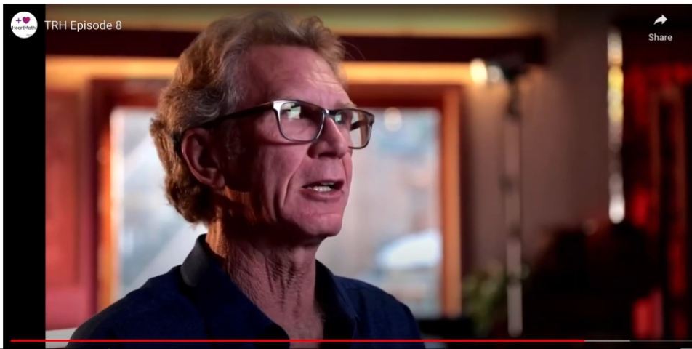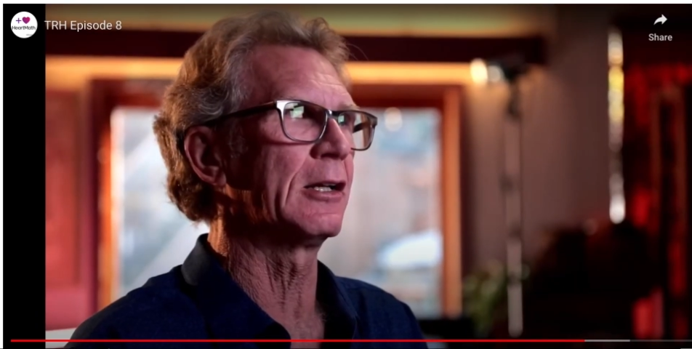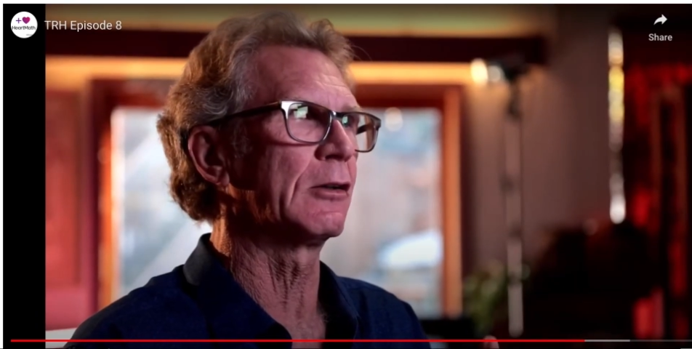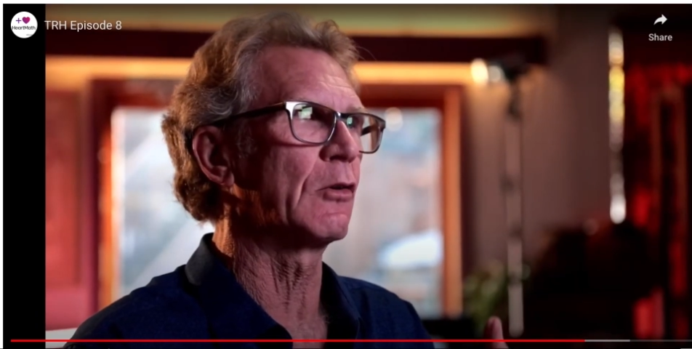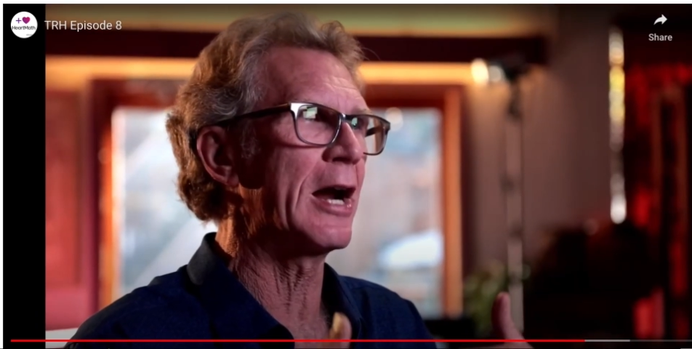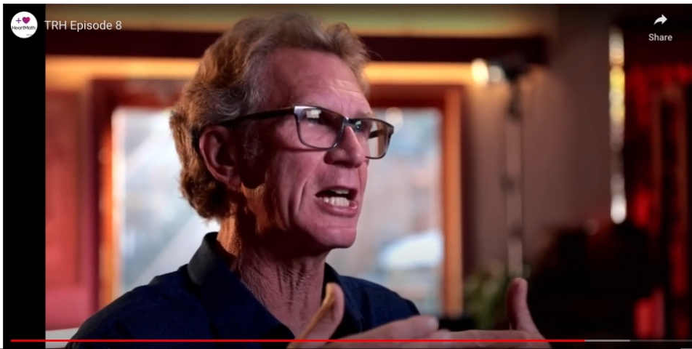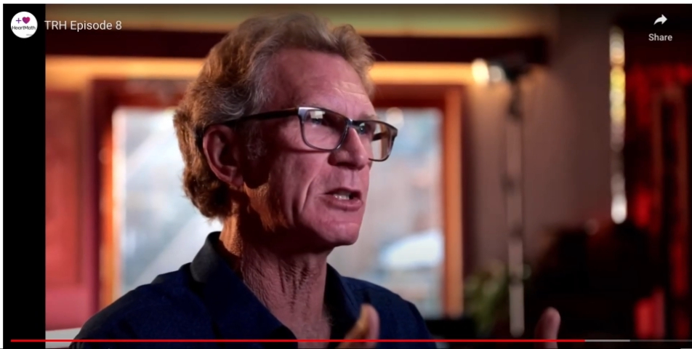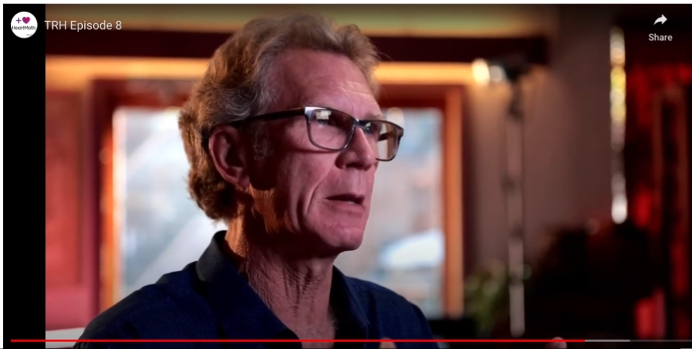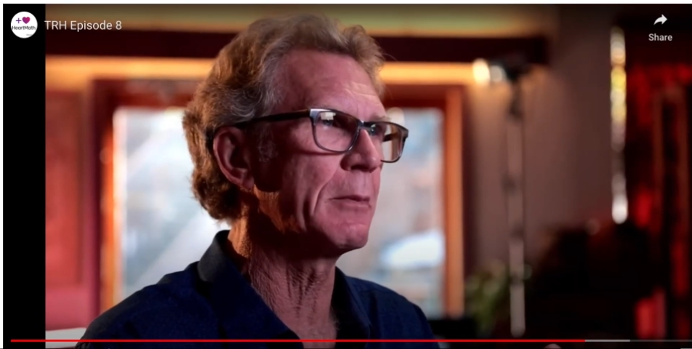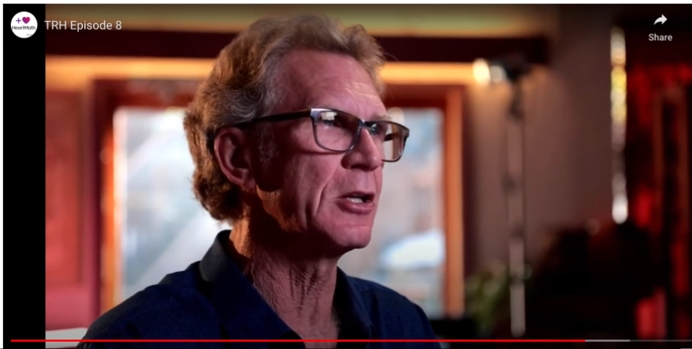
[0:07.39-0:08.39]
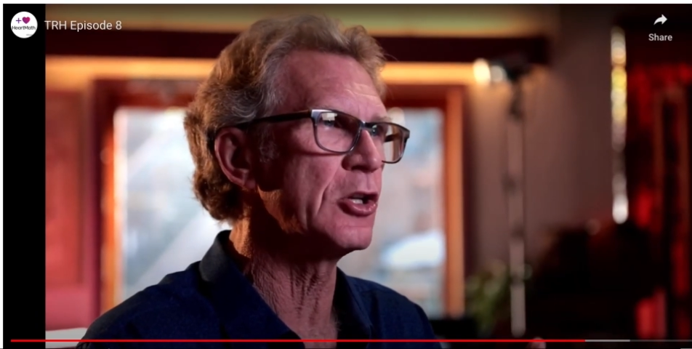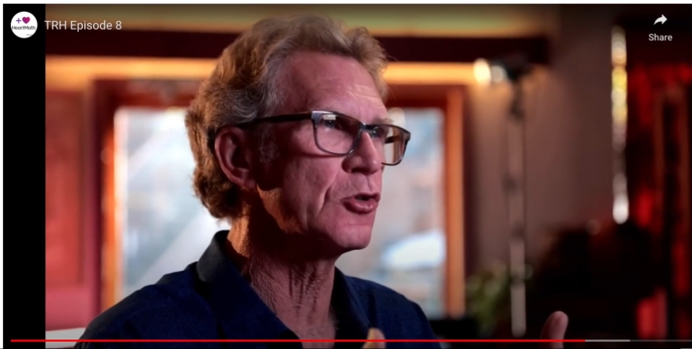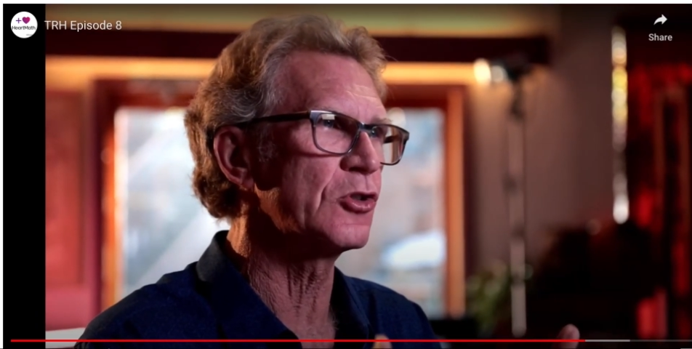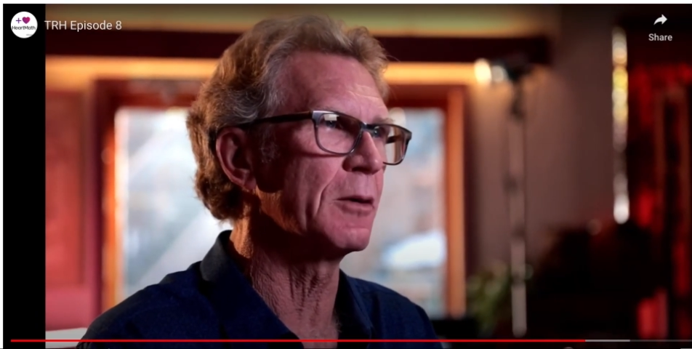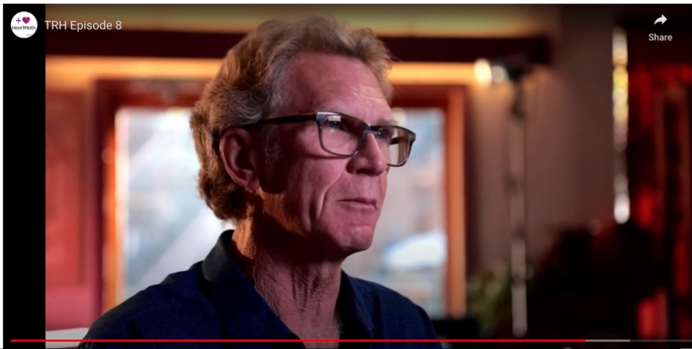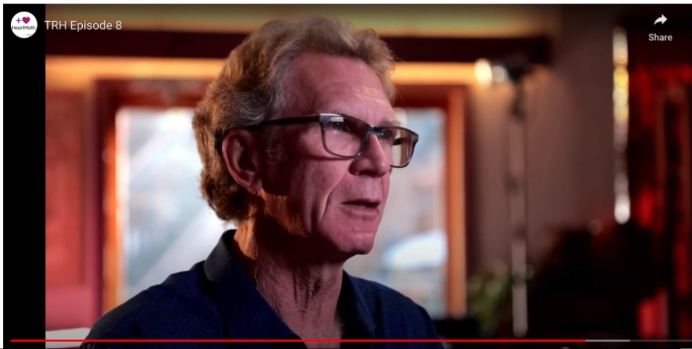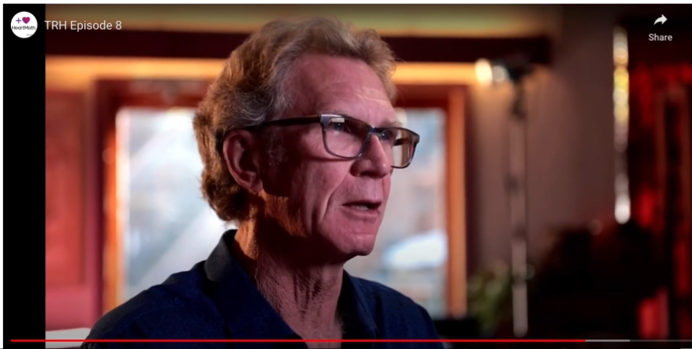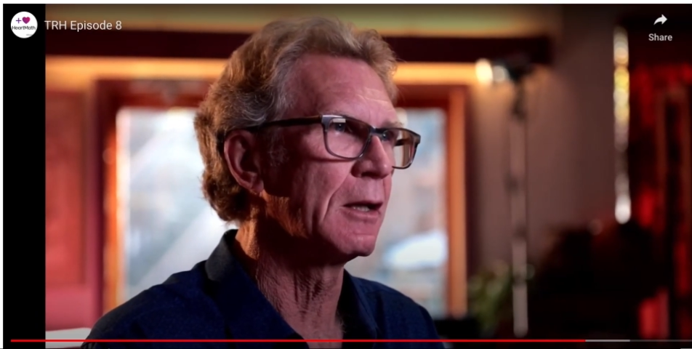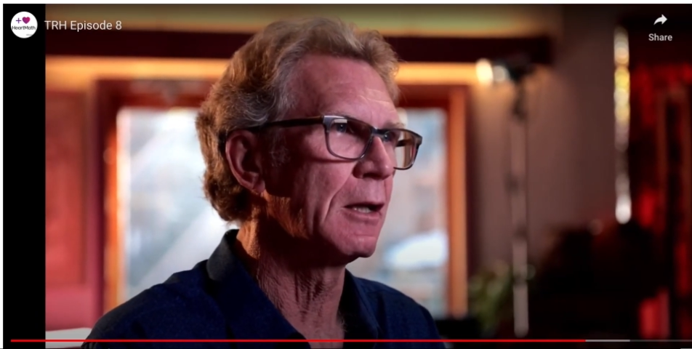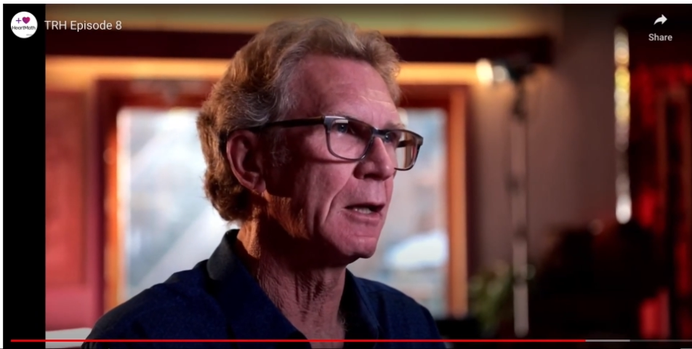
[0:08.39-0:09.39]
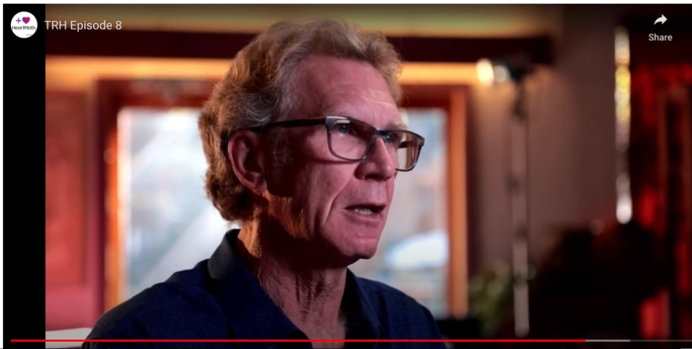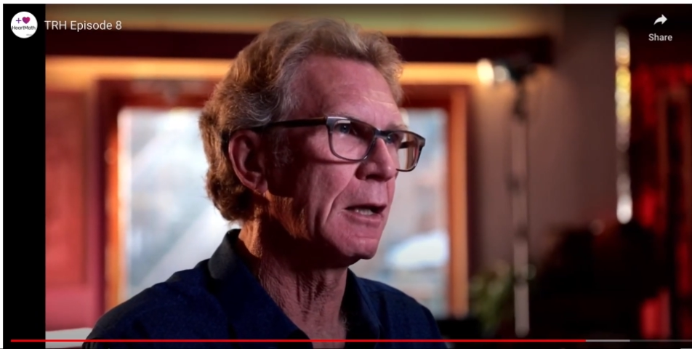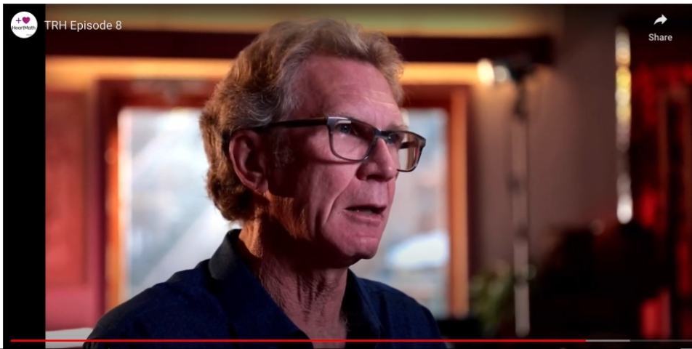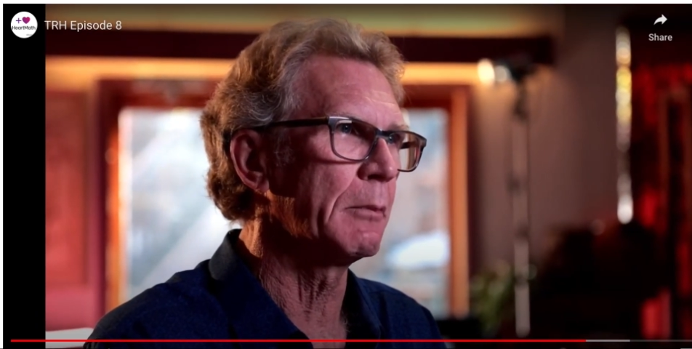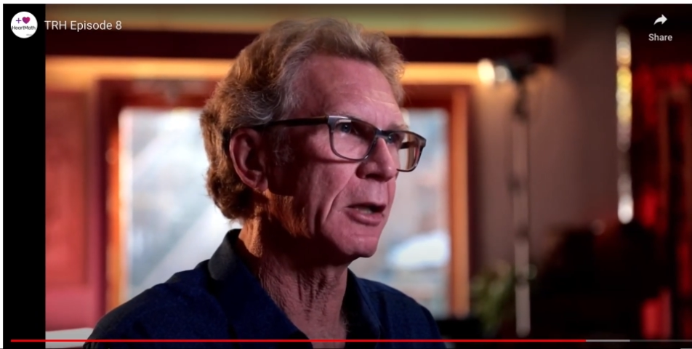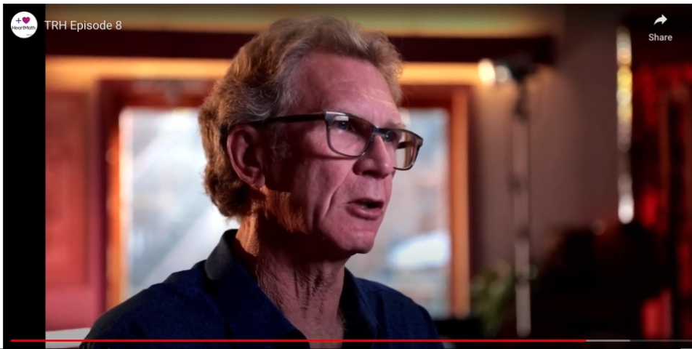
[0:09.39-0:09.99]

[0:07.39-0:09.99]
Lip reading: can grasp them and use them. But